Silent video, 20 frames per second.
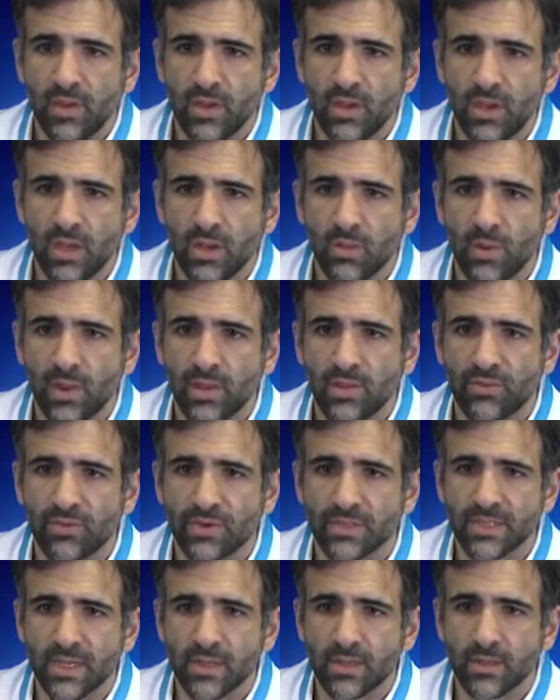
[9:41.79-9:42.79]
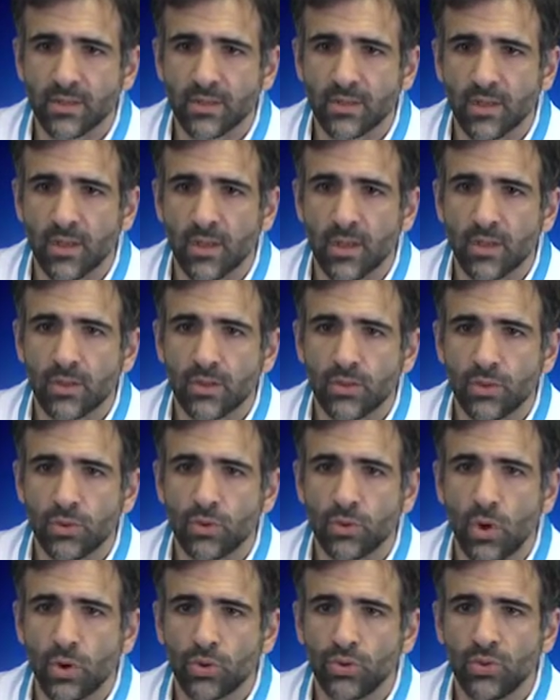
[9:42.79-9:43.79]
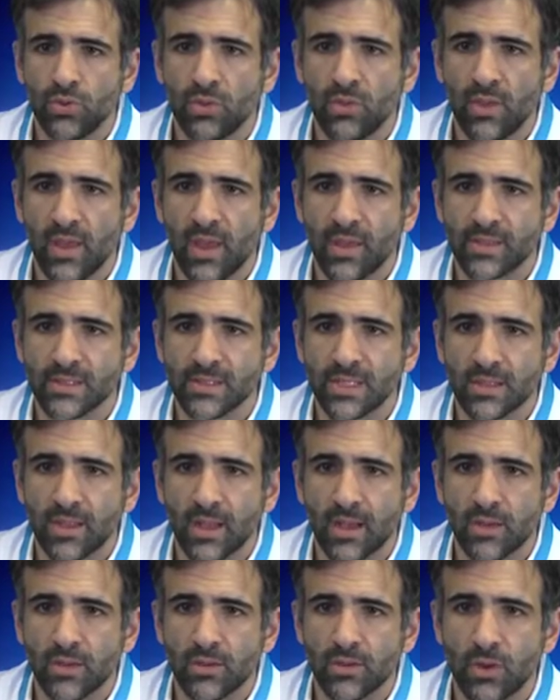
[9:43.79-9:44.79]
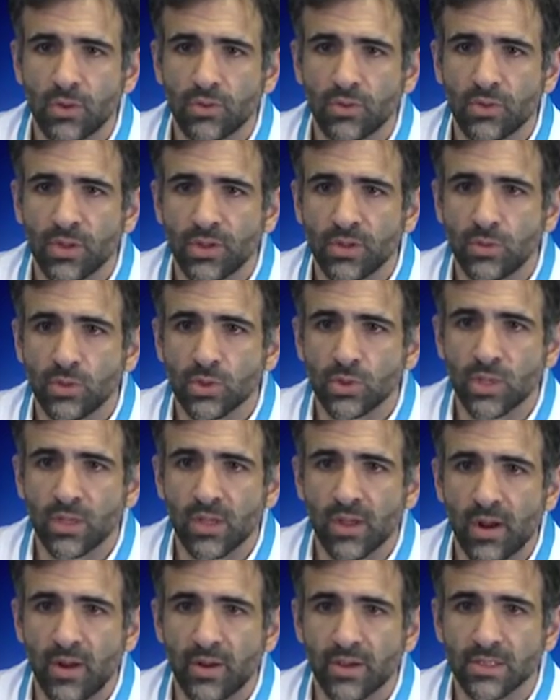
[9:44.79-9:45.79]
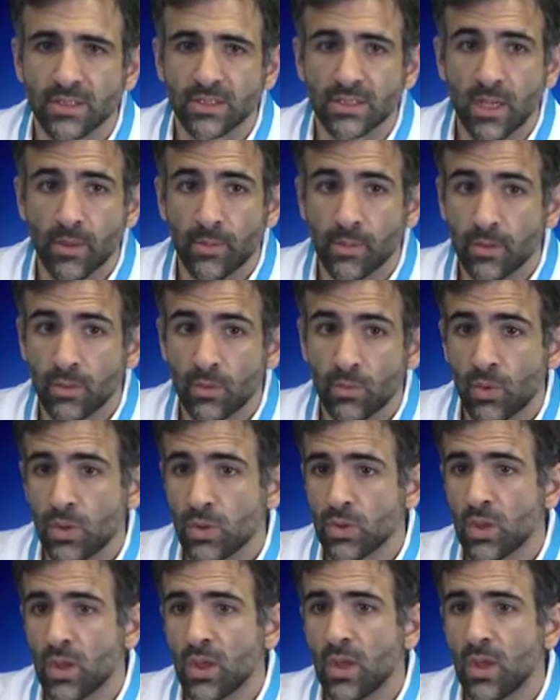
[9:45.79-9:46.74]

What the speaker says: in a way to resect the nodule and the satellite nodule that usually are in the segment in which